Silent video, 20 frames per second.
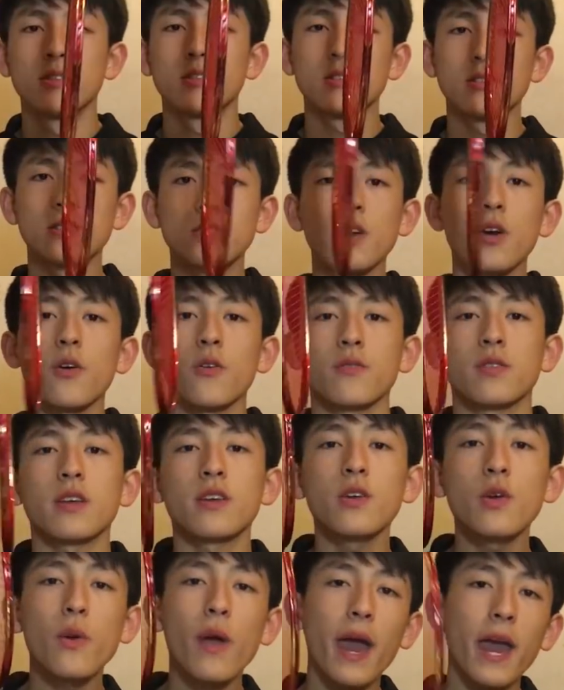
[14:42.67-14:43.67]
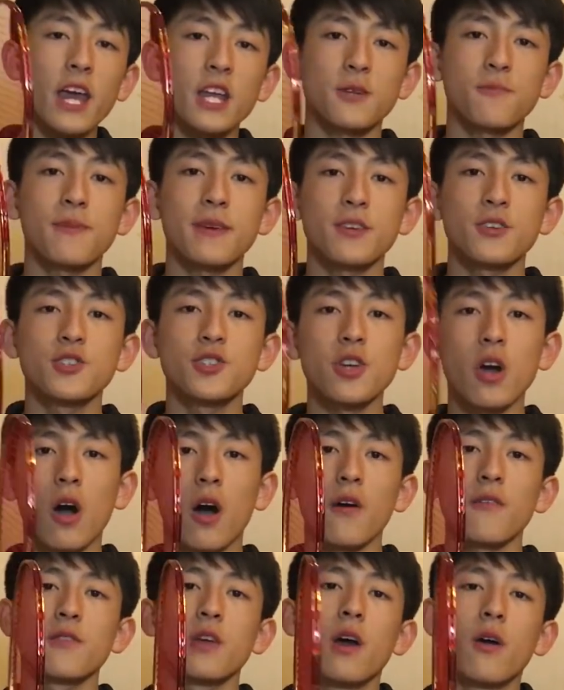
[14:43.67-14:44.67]
So the UHB
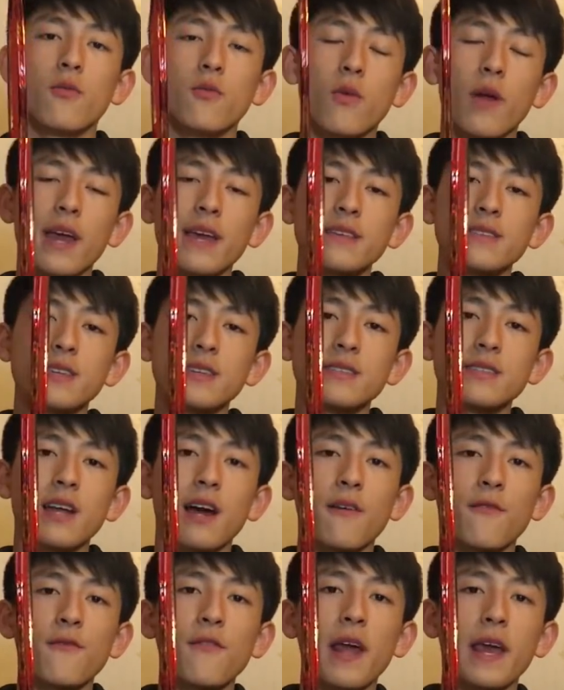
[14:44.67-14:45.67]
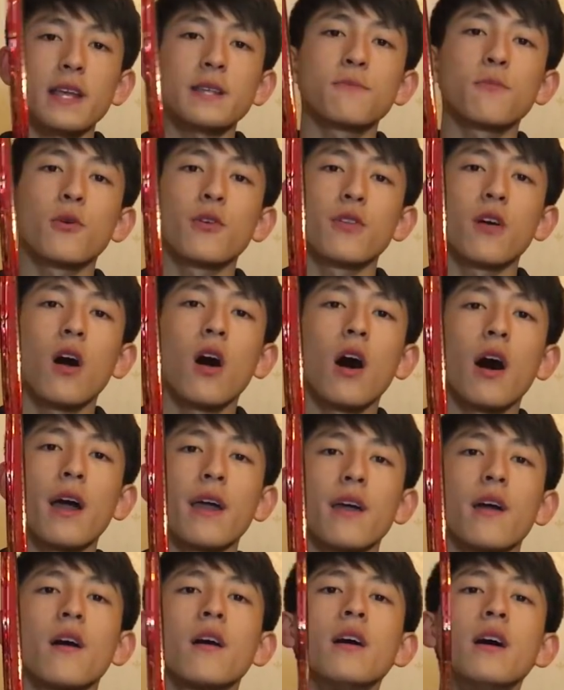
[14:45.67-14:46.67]
shaft raises that flex point
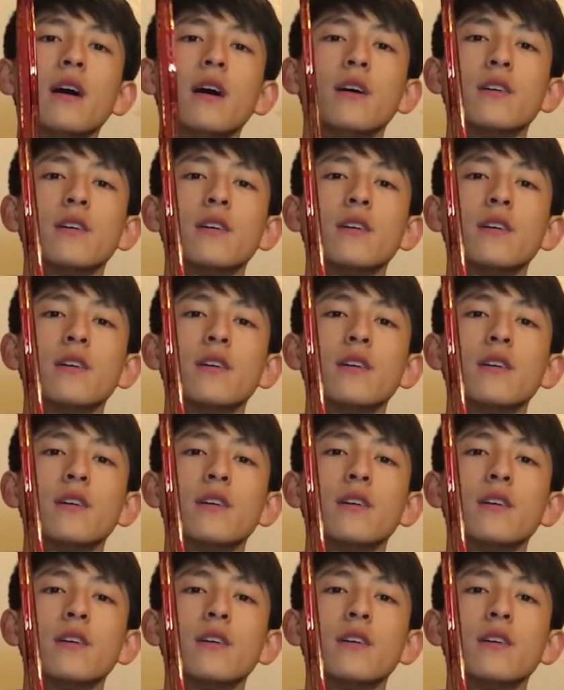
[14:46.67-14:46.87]
higher,